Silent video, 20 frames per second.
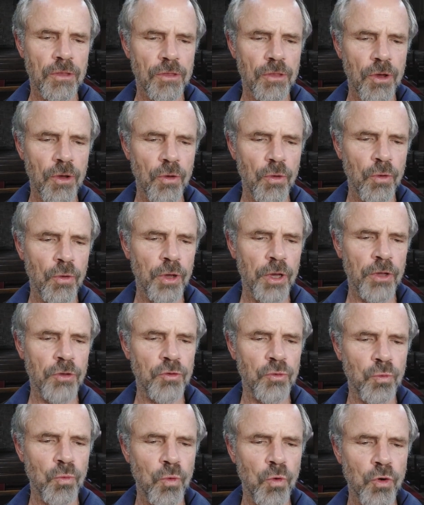though
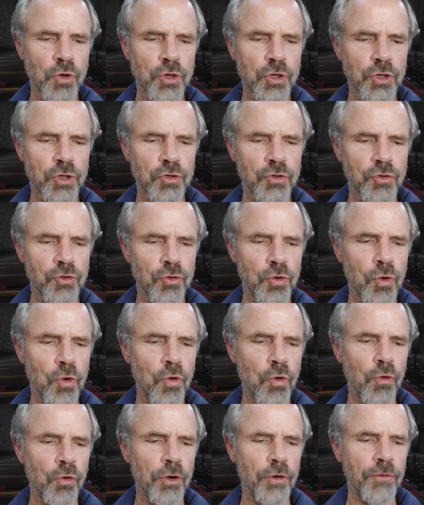its waters
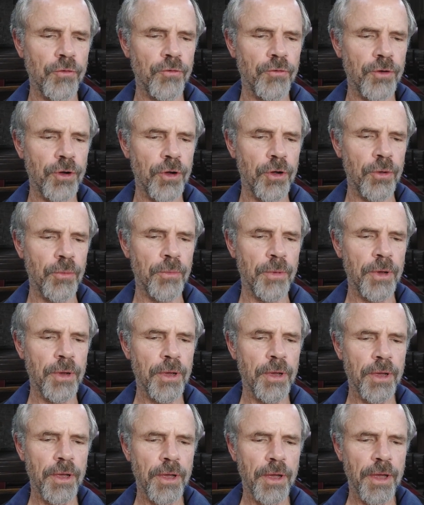roar and foam
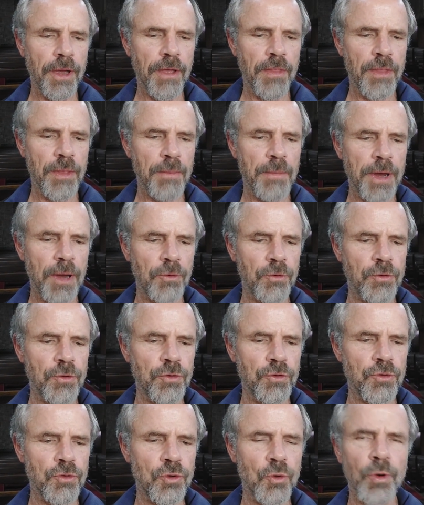and the
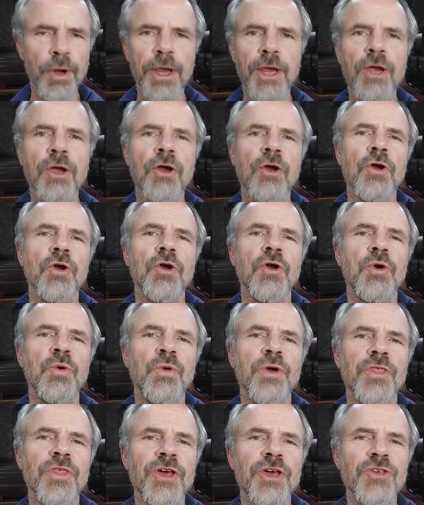mountains quake
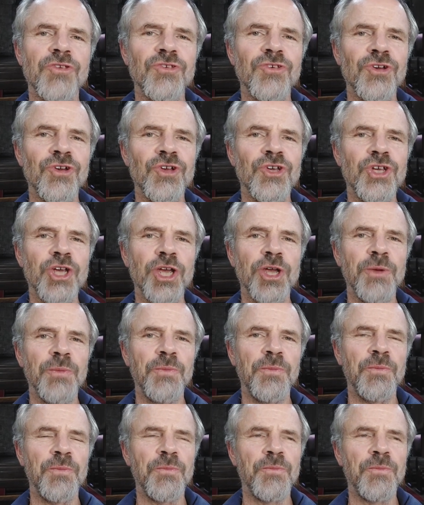with their surging."